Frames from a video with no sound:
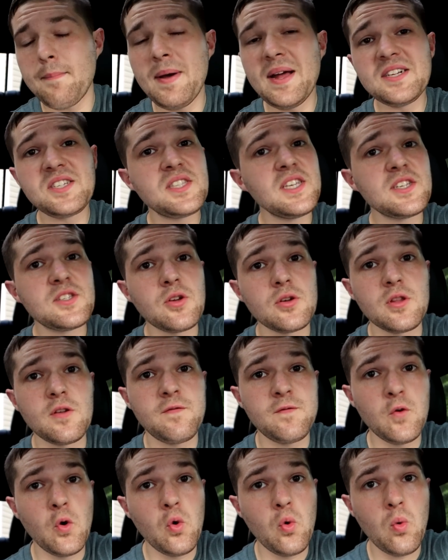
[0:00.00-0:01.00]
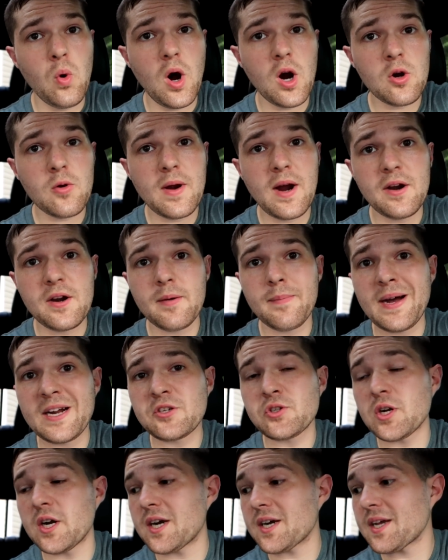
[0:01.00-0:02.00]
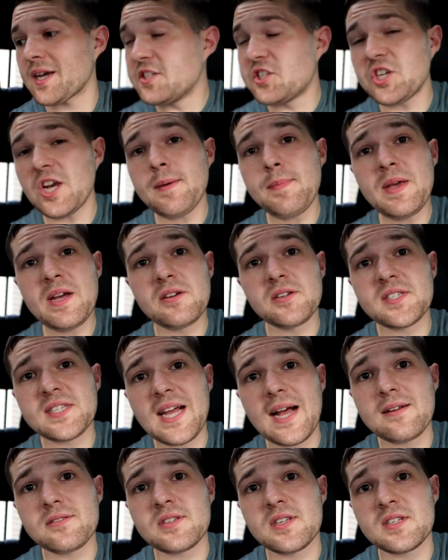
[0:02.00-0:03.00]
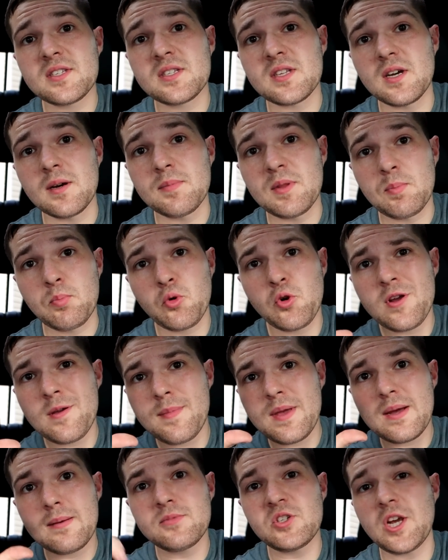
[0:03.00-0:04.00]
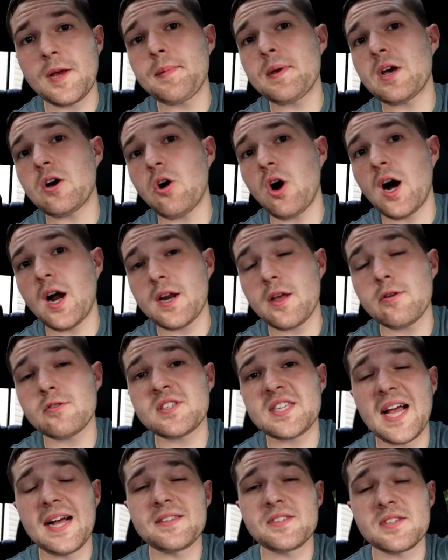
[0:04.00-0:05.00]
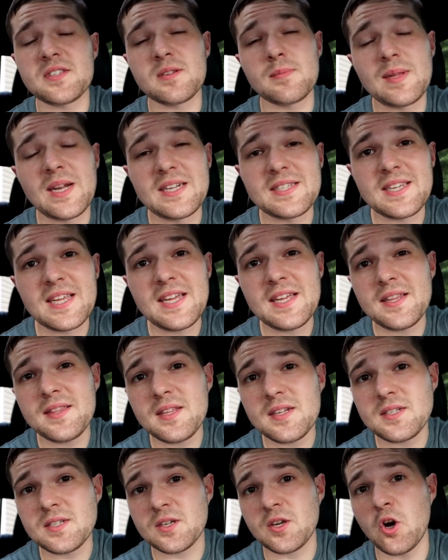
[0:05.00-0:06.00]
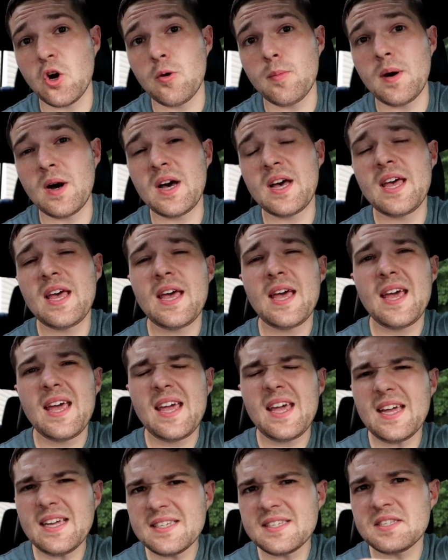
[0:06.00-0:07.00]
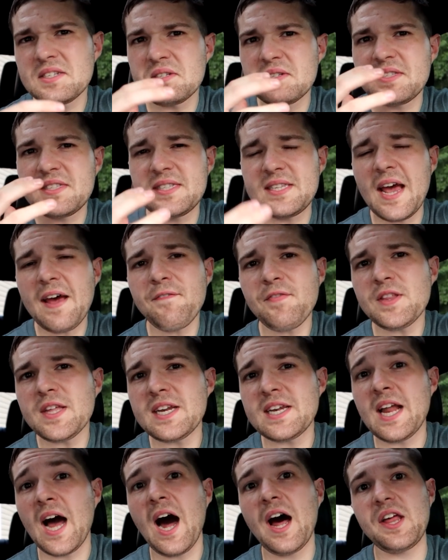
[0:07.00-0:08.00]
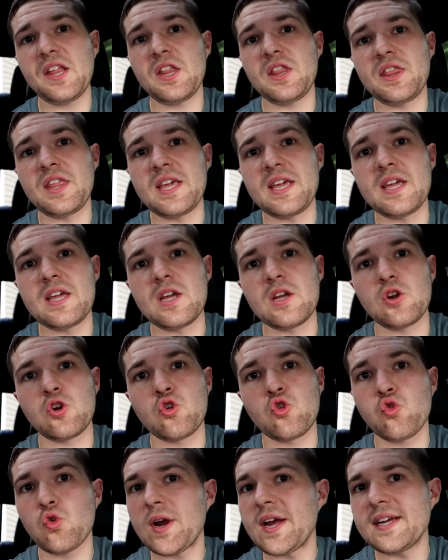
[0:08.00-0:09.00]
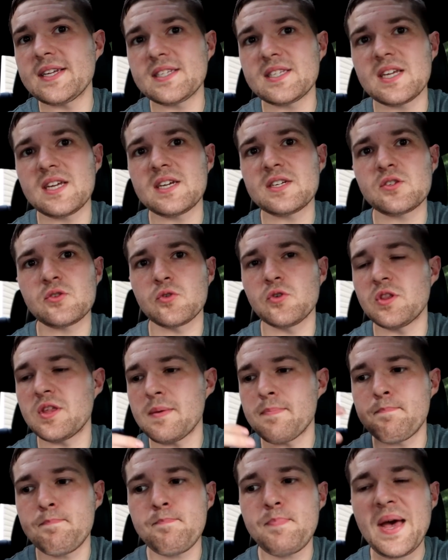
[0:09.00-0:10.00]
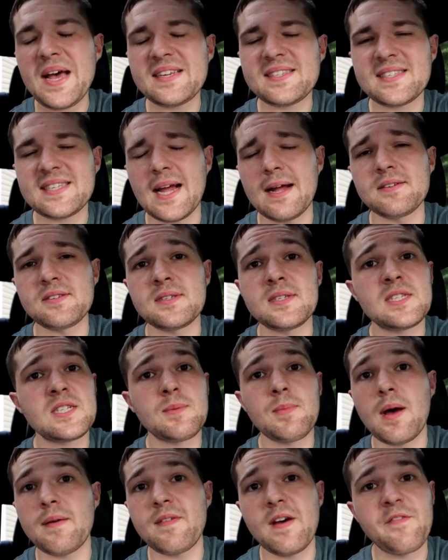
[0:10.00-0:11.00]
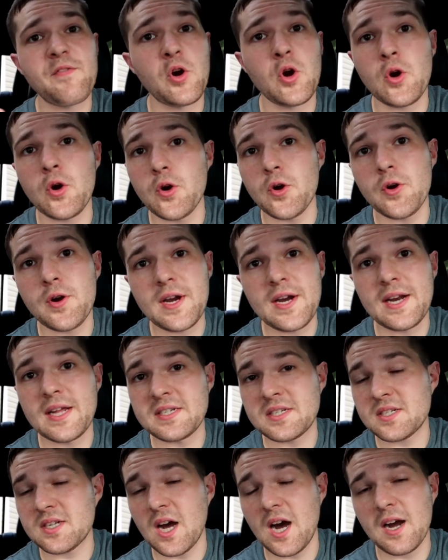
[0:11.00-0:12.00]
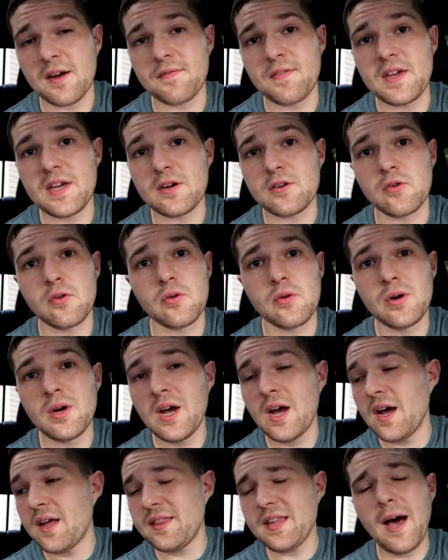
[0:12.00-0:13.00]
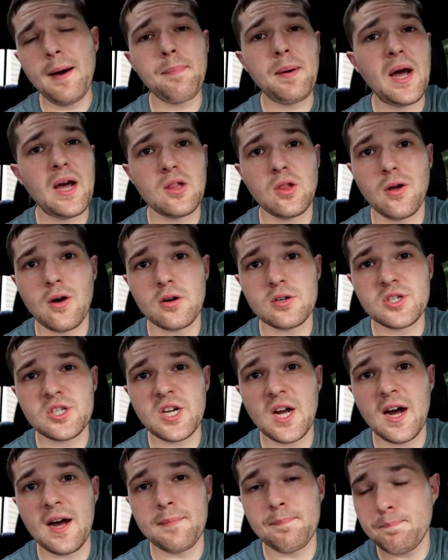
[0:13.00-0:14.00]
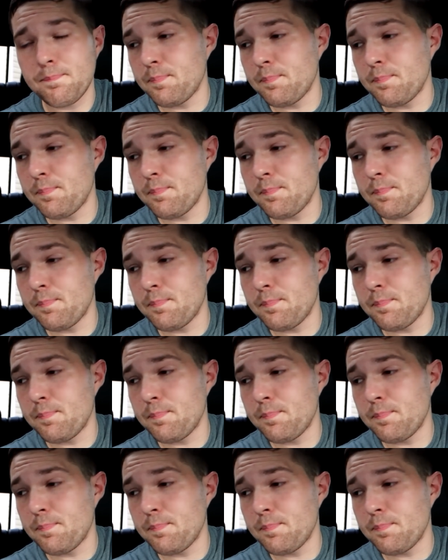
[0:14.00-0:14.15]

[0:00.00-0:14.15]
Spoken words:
I mentioned this on the full walk around of my truck. The JBL sound system the premium JBL audio sound system that is in the Tacoma is definitely not the craziest or the best sound system I've ever heard in a stock vehicle, not by a long shot,